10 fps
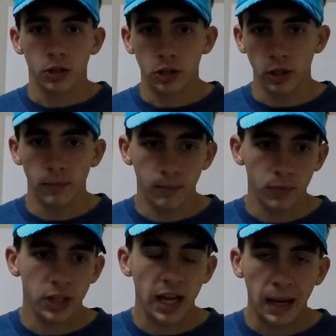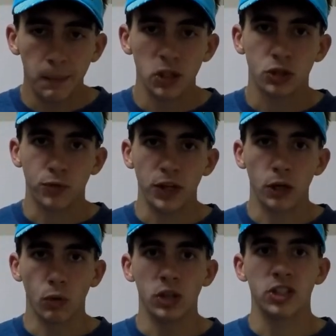The
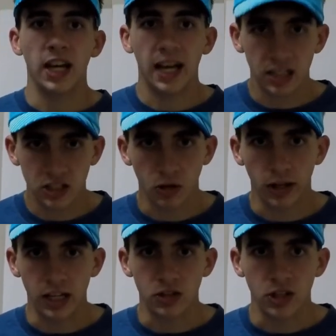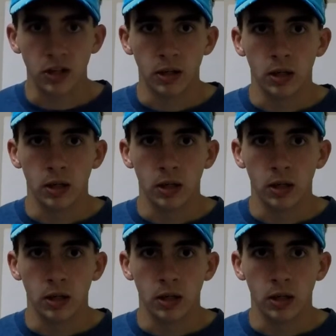atmosphere was excellent.